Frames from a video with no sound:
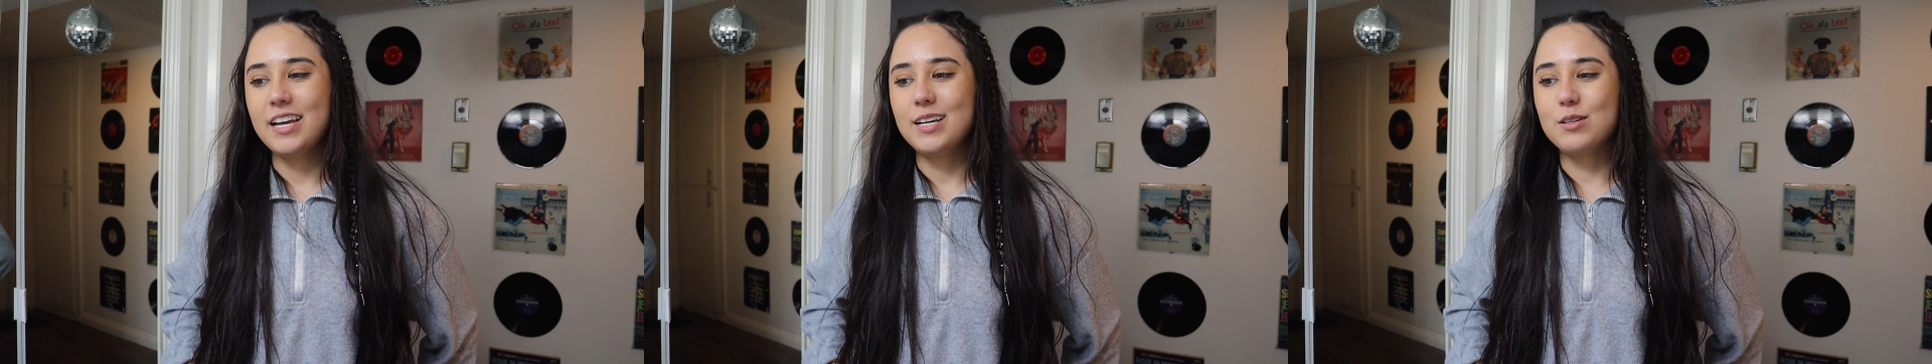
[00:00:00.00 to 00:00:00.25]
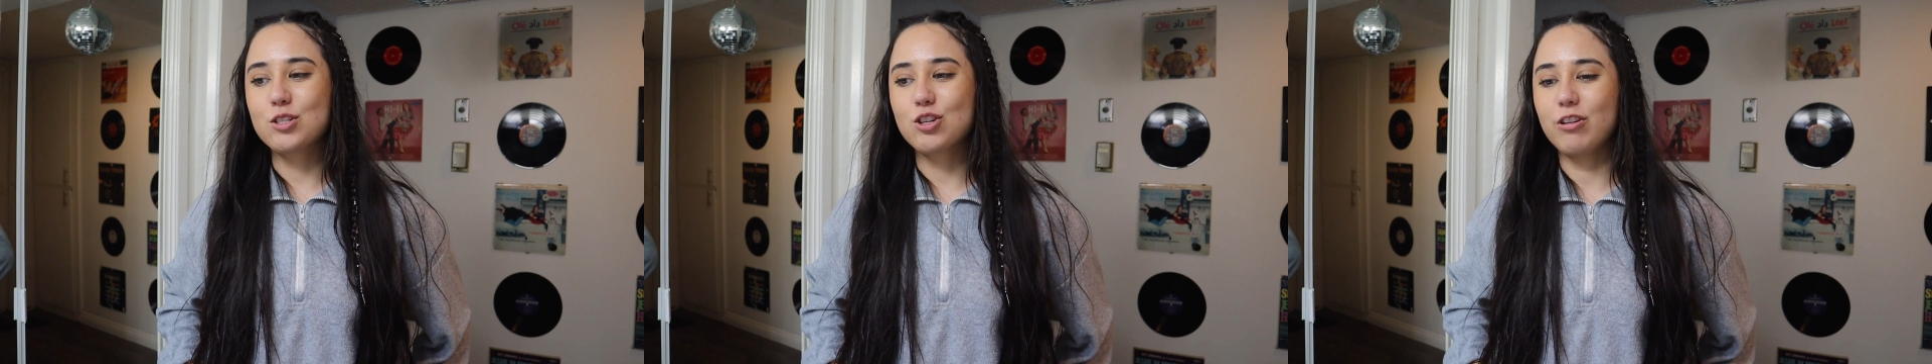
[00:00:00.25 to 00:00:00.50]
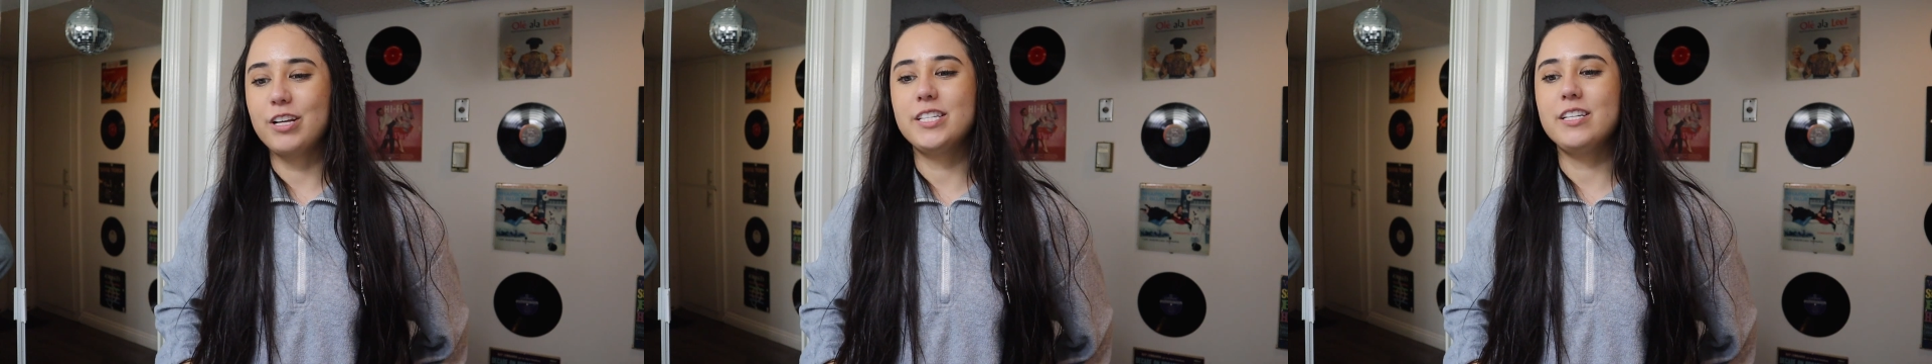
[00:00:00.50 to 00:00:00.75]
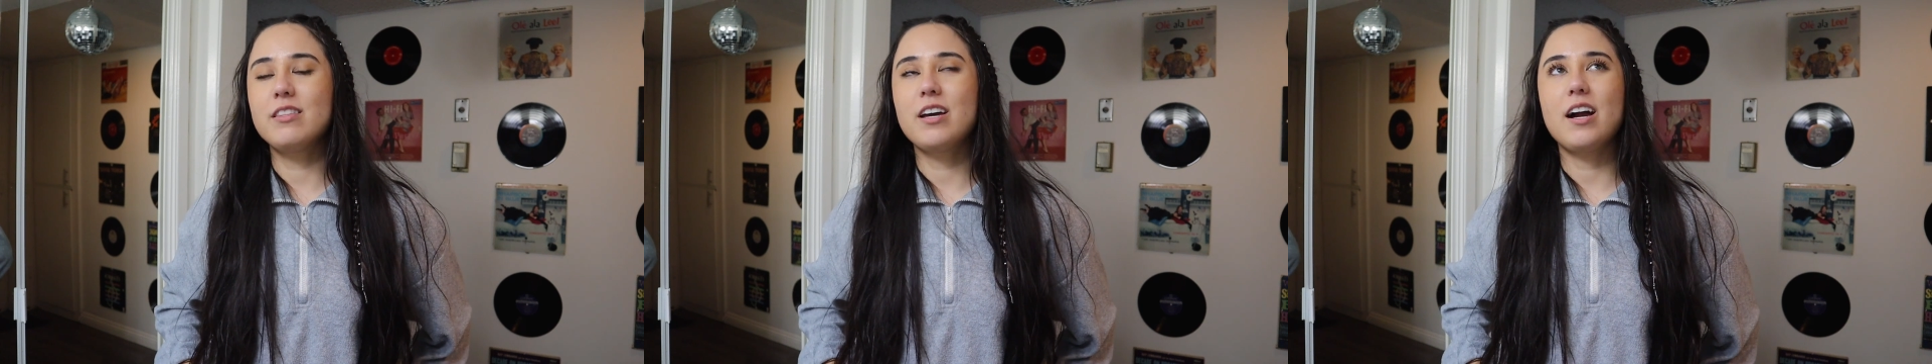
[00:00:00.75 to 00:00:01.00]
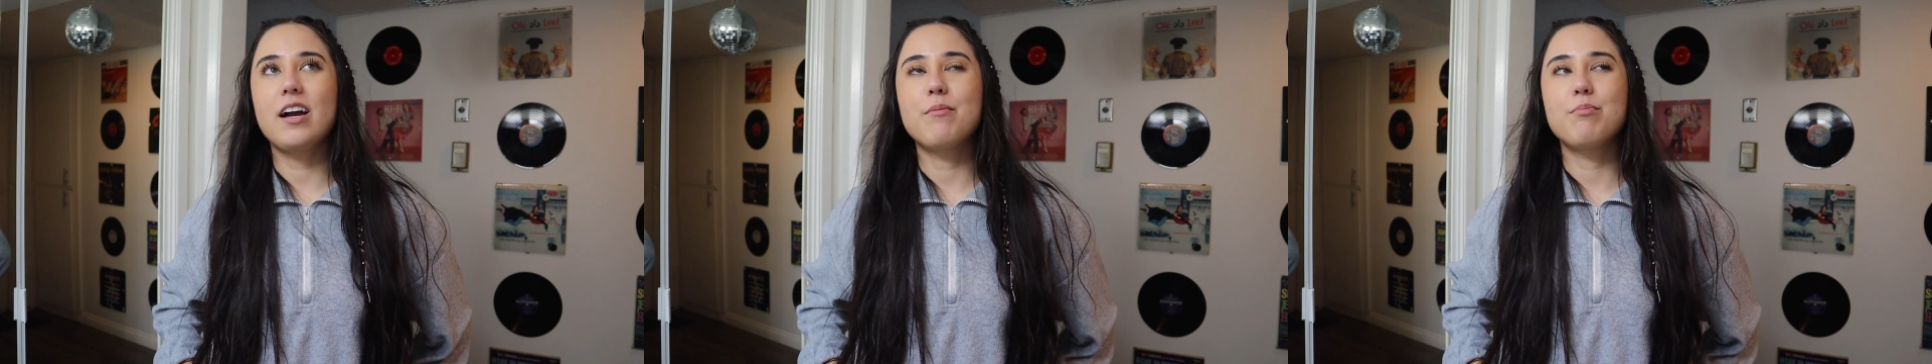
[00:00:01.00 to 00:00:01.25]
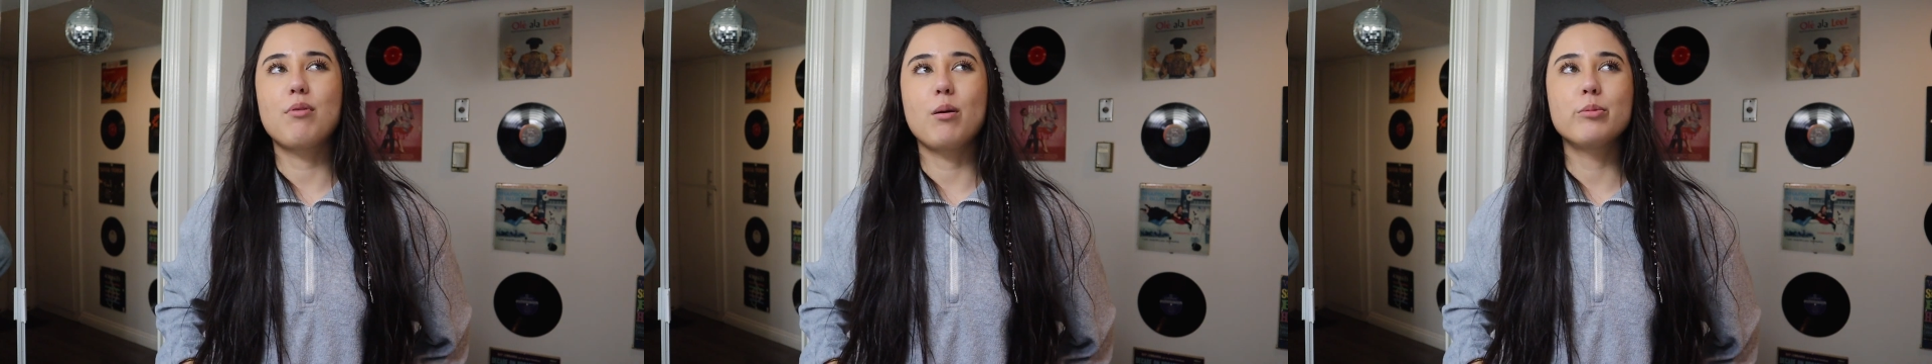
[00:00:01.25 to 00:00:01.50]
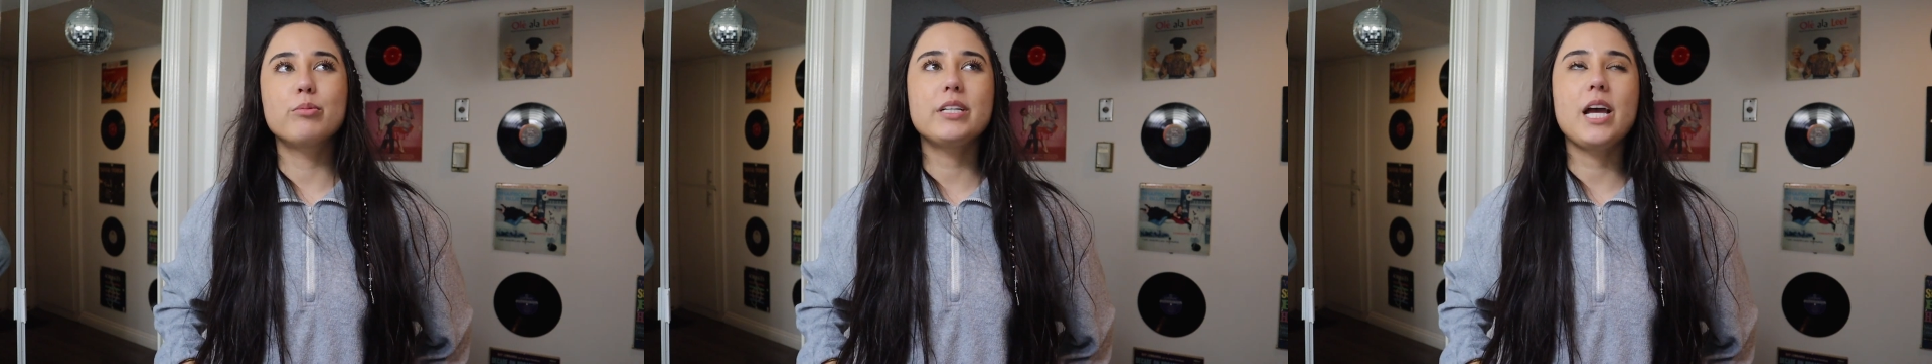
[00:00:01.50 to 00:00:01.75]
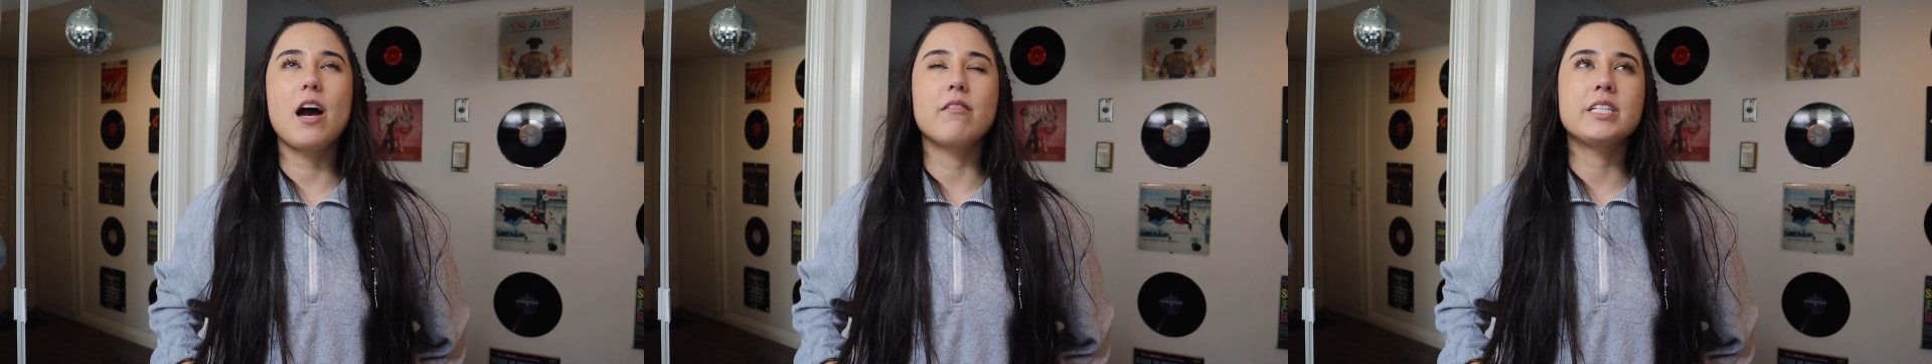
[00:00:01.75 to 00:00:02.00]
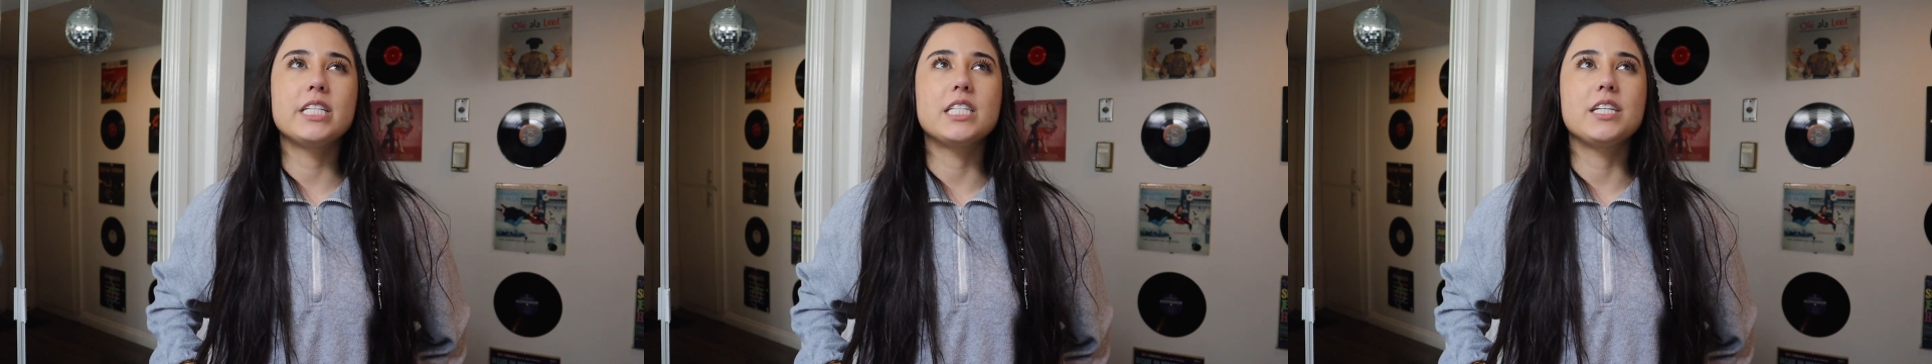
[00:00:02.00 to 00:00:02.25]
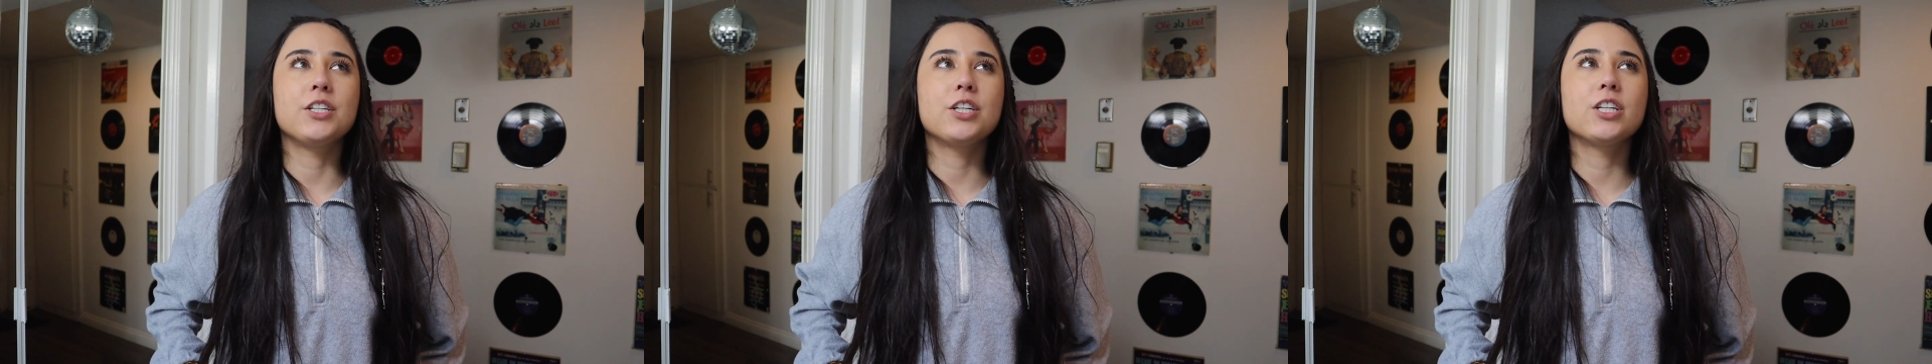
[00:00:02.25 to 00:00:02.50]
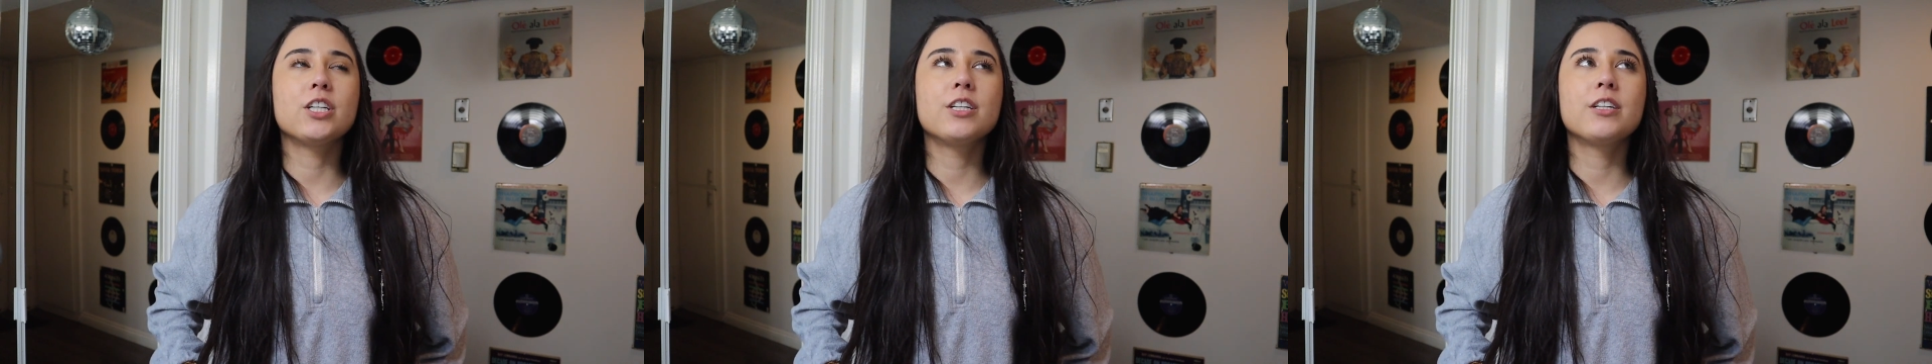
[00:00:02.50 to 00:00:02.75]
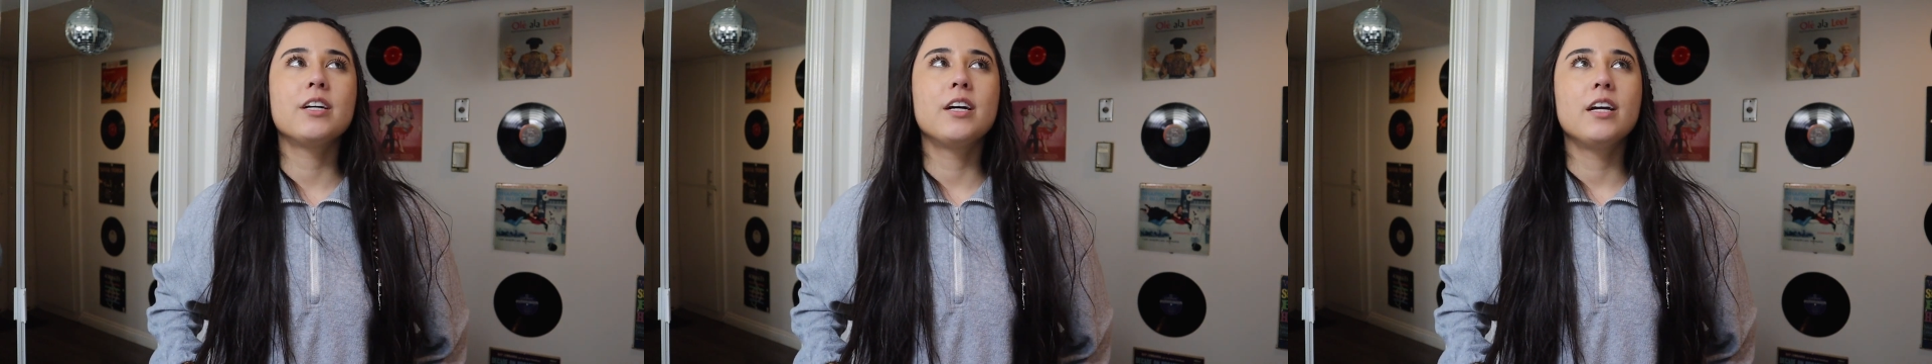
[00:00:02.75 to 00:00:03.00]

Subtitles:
It's crazy that I probably haven't seen her